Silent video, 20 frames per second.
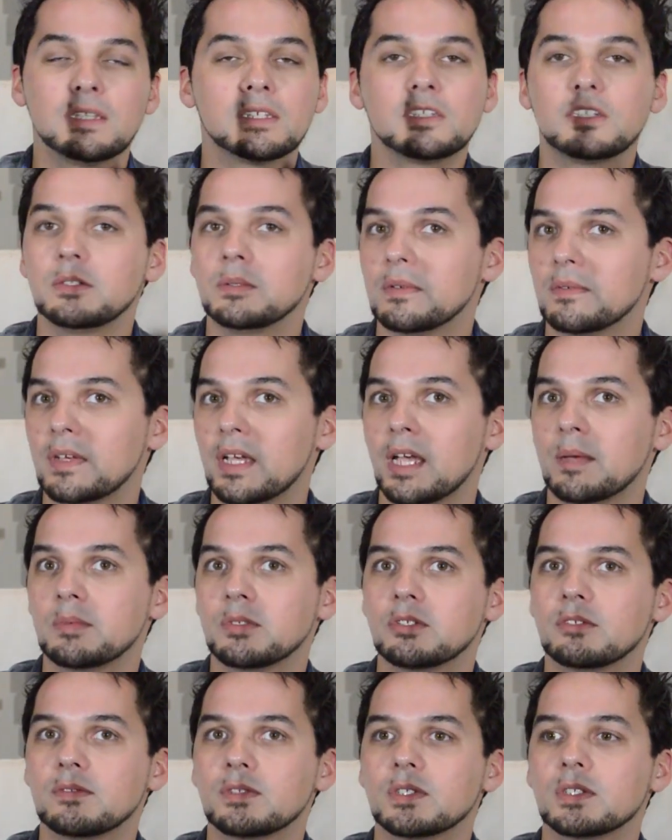the Two of
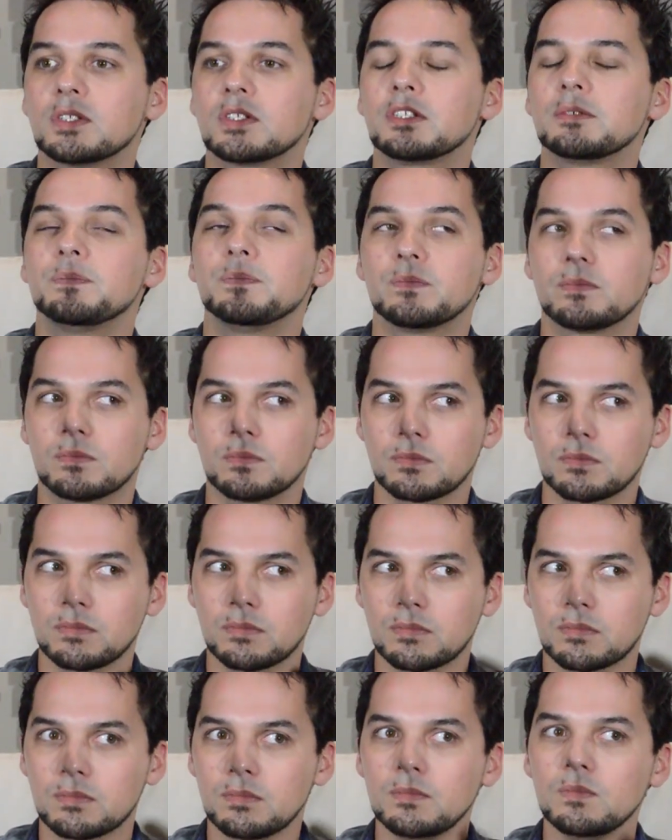Cups reversed,
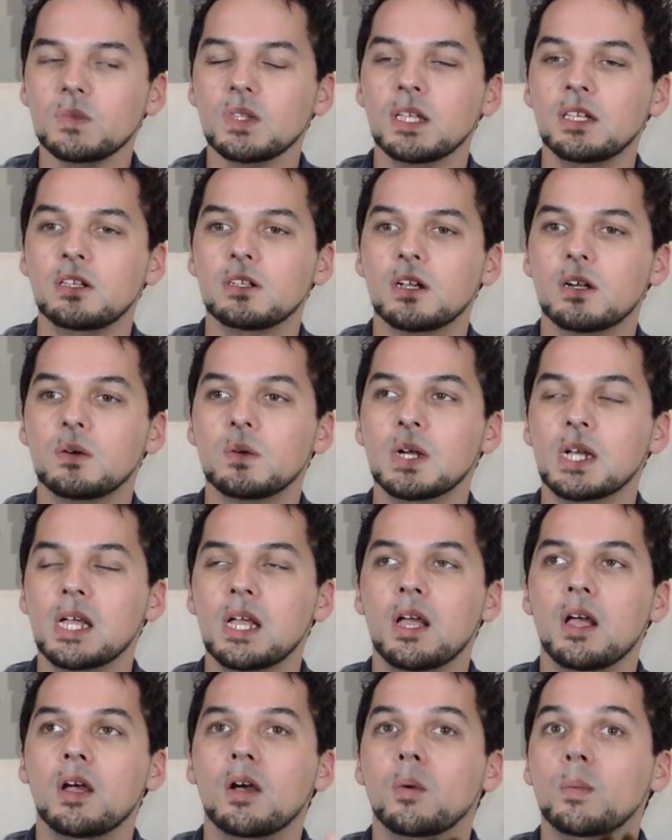you know,
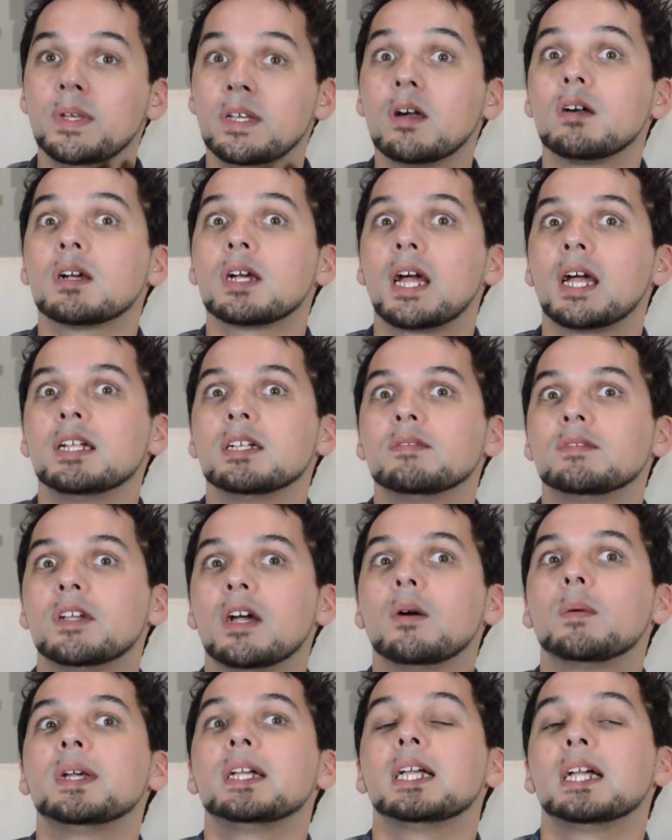we are kind of
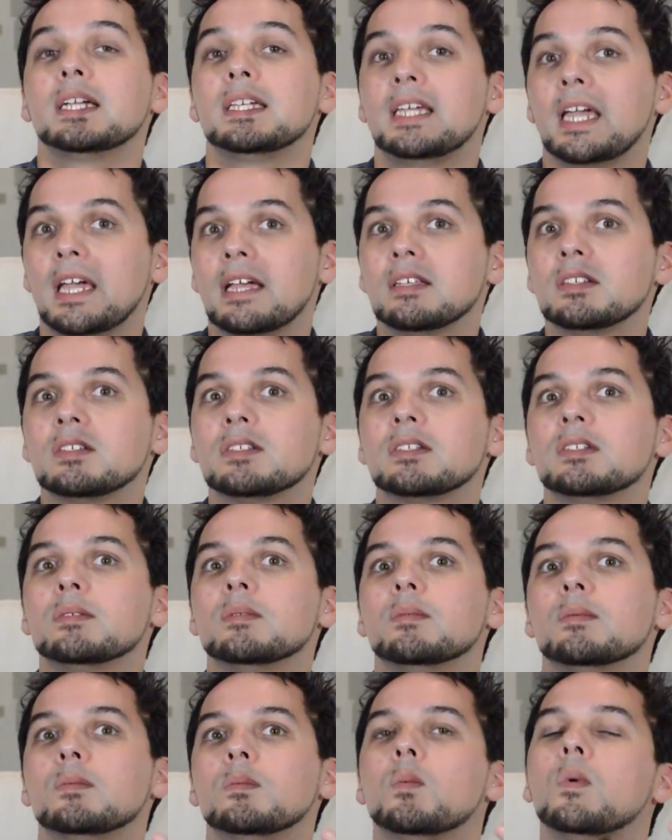going against
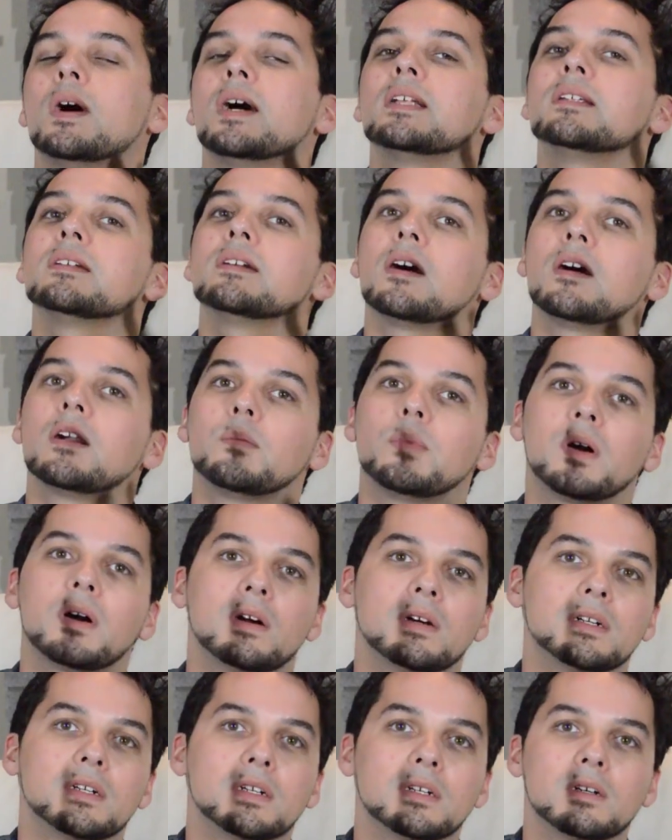what our
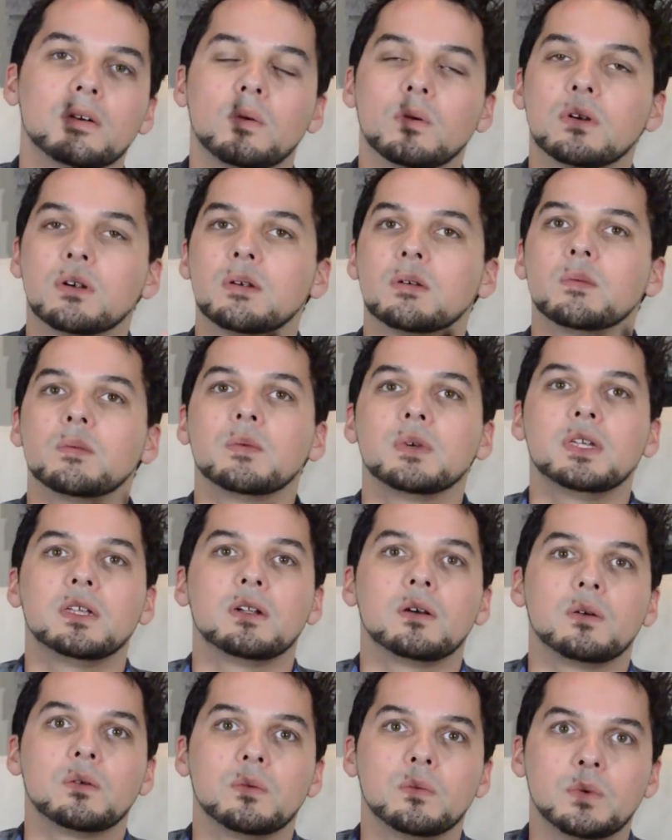partner or, you
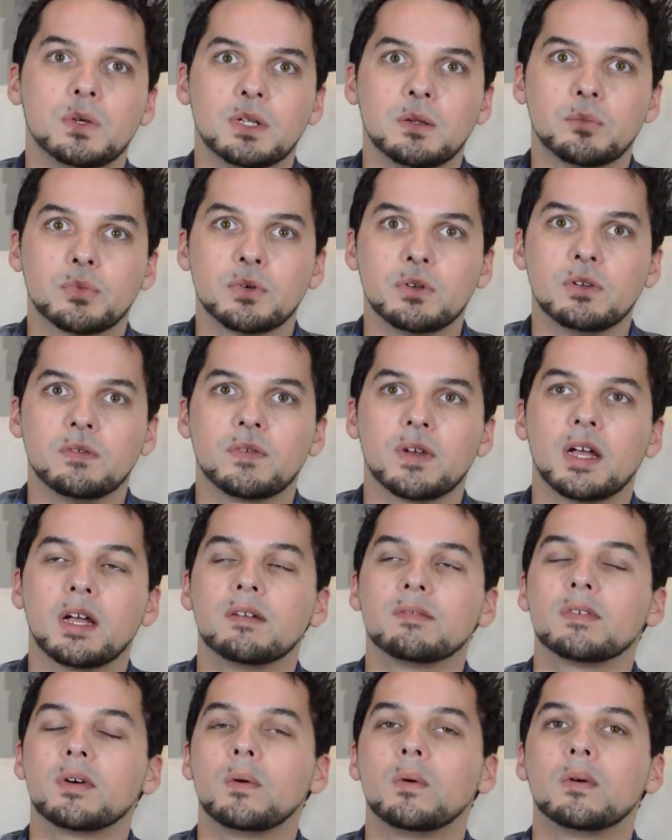know, would approve
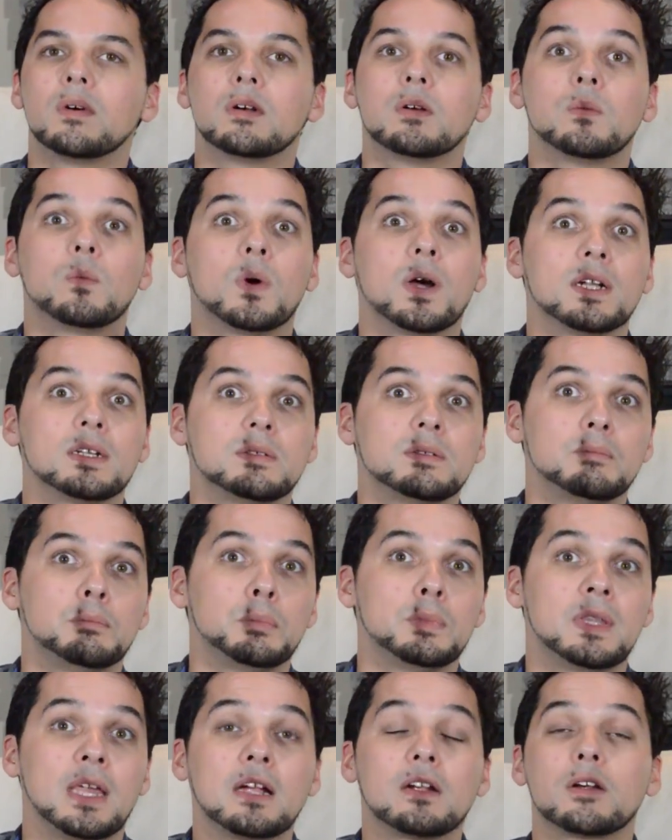of, or what
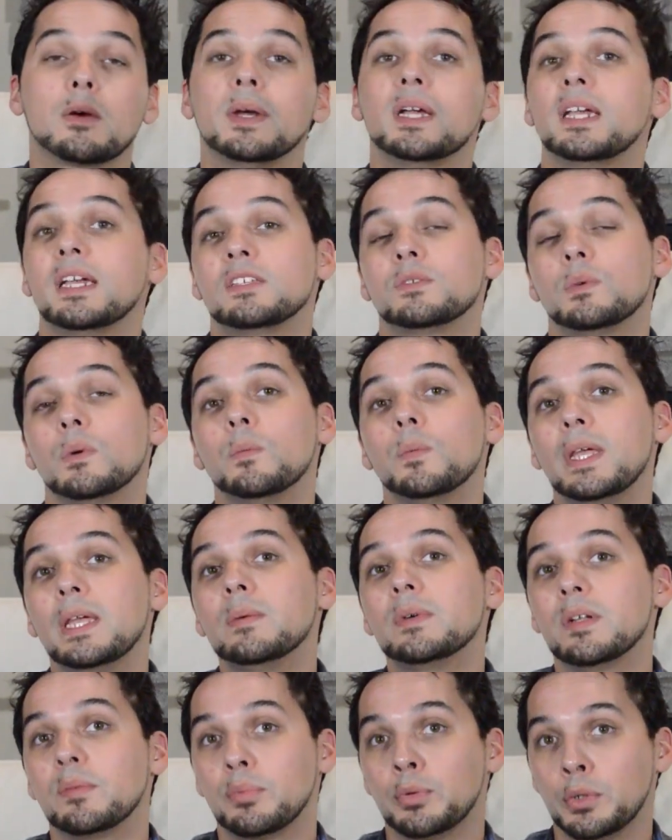they're going against what we
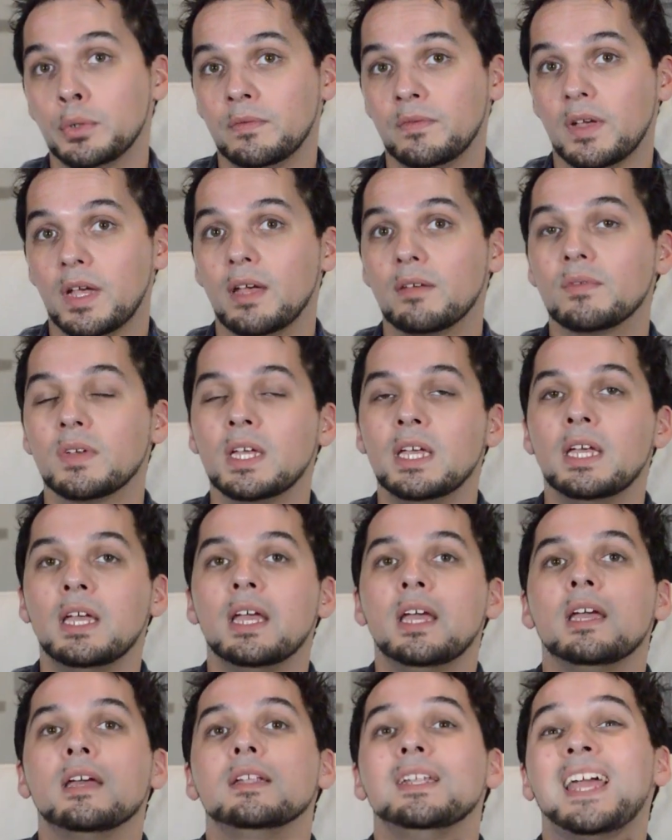would approve of.
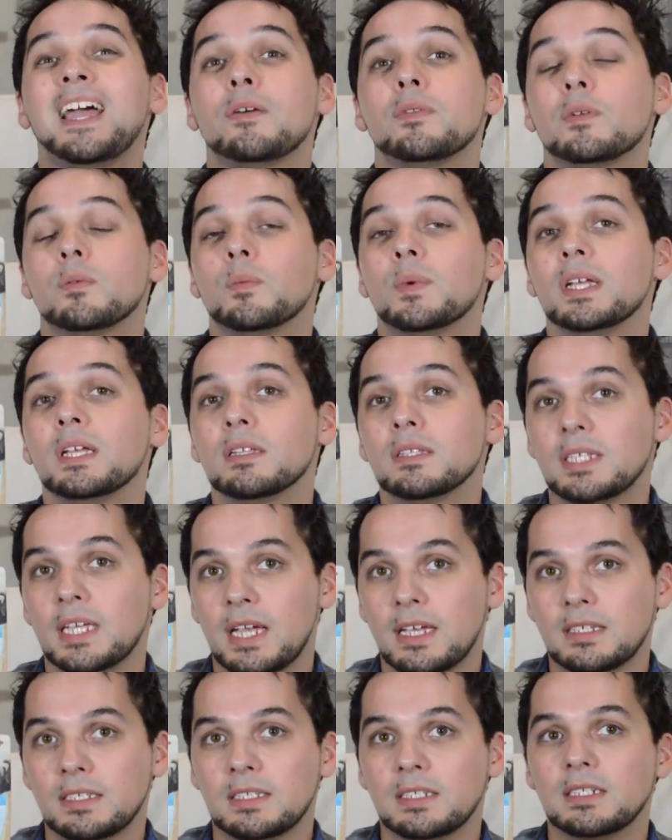Now, the real
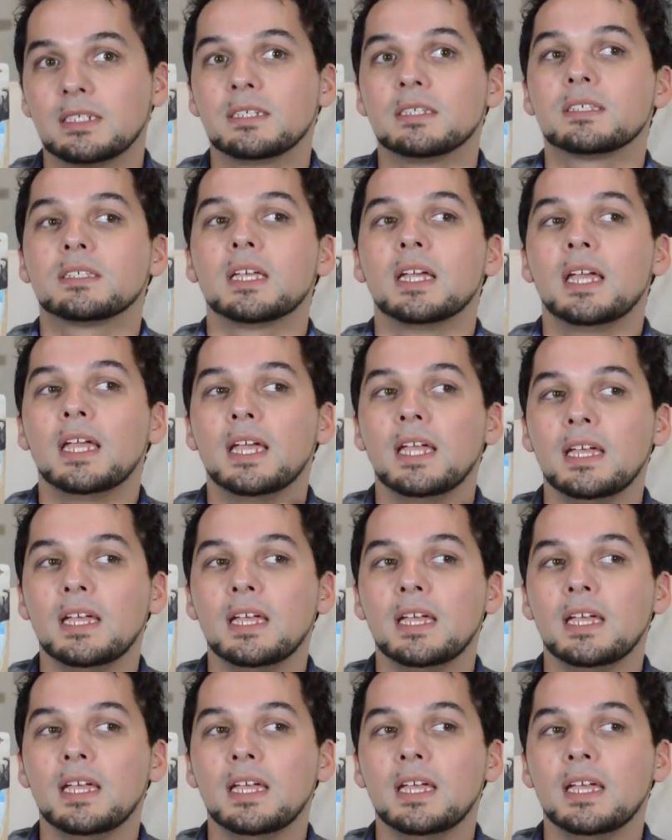test is